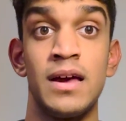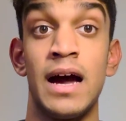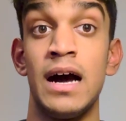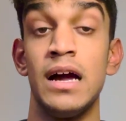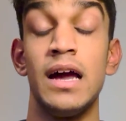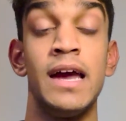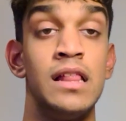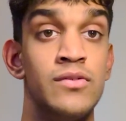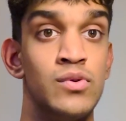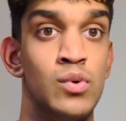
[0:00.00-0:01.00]
at A
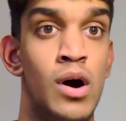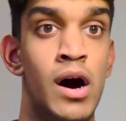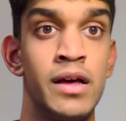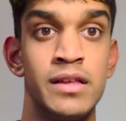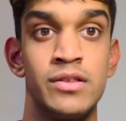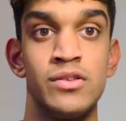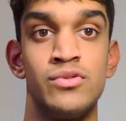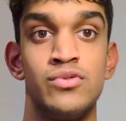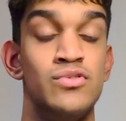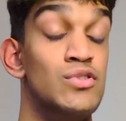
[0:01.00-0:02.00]
level, I need to
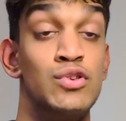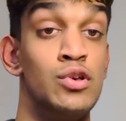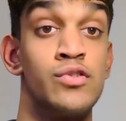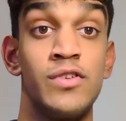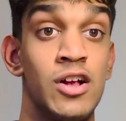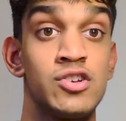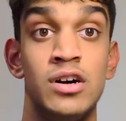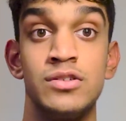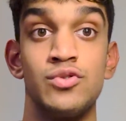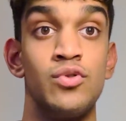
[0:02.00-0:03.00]
use
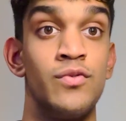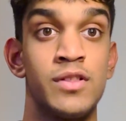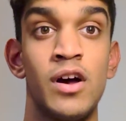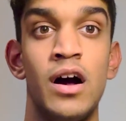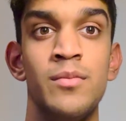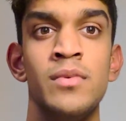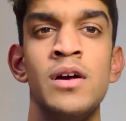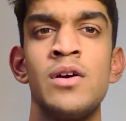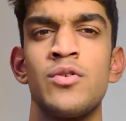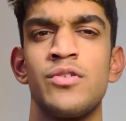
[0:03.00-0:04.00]
flashcards all the time
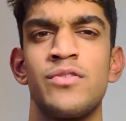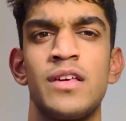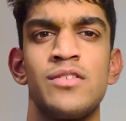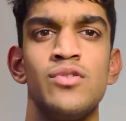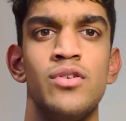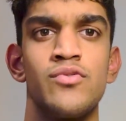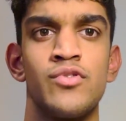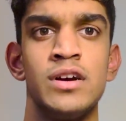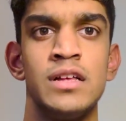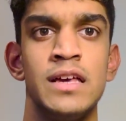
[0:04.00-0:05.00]
because it's not
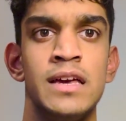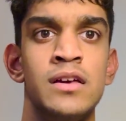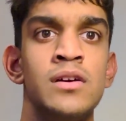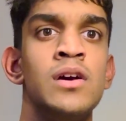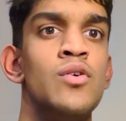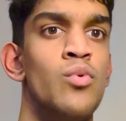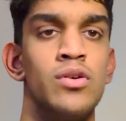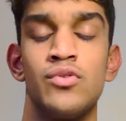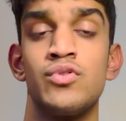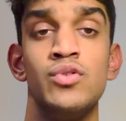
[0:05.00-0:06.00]
really one
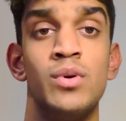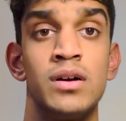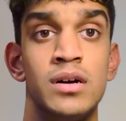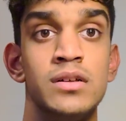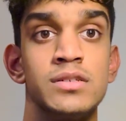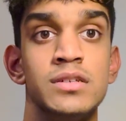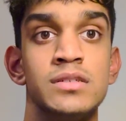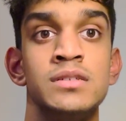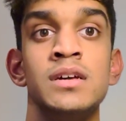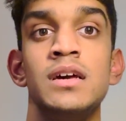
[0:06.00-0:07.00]
or two word
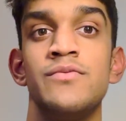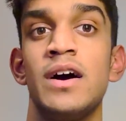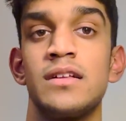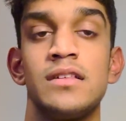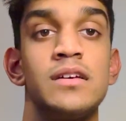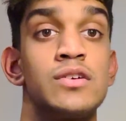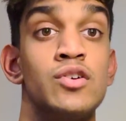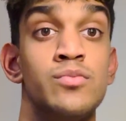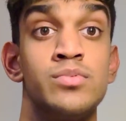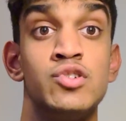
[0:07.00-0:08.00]
answers. In fact, it
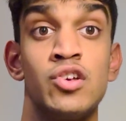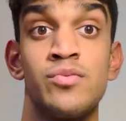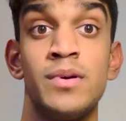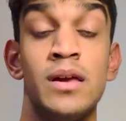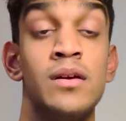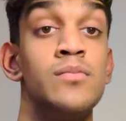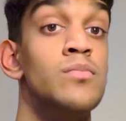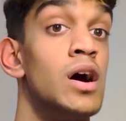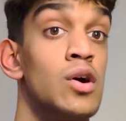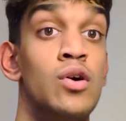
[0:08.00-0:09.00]
could just be
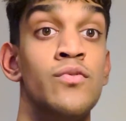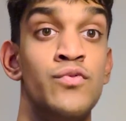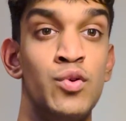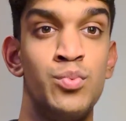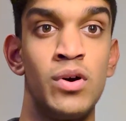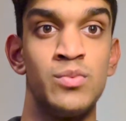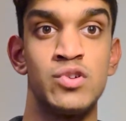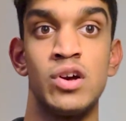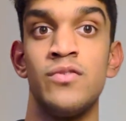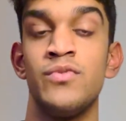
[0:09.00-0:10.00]
my own viewpoint, which
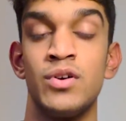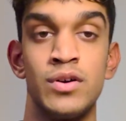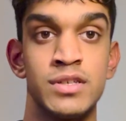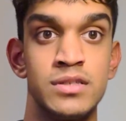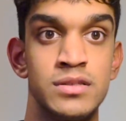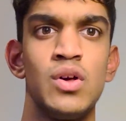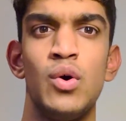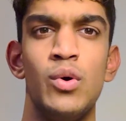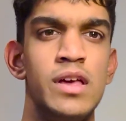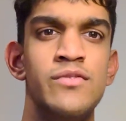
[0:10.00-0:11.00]
I've forgotten,
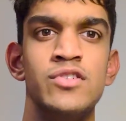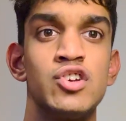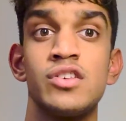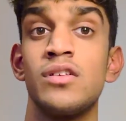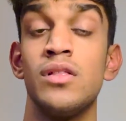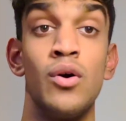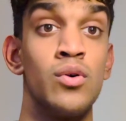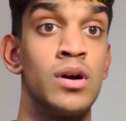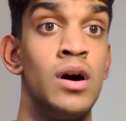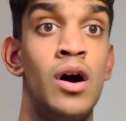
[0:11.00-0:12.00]
or even just
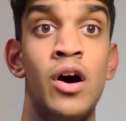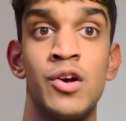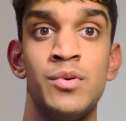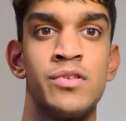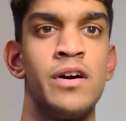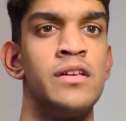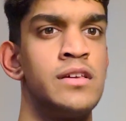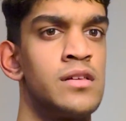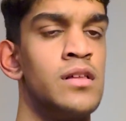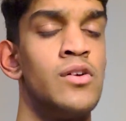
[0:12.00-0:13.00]
longer arguments that I need
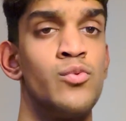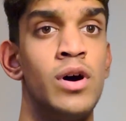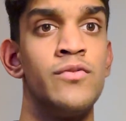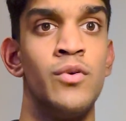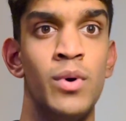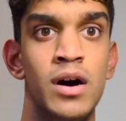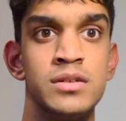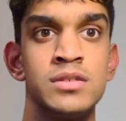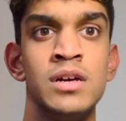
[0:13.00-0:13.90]
to learn word for word.